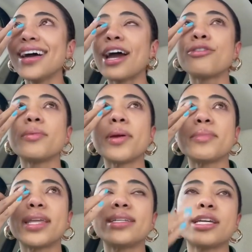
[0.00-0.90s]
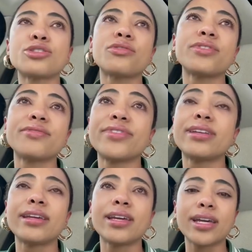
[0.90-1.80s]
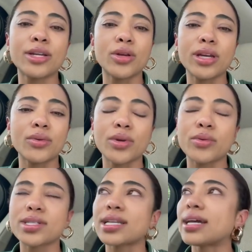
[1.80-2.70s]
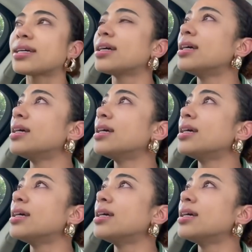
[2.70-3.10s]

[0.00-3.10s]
I remember that day so vividly. It was like,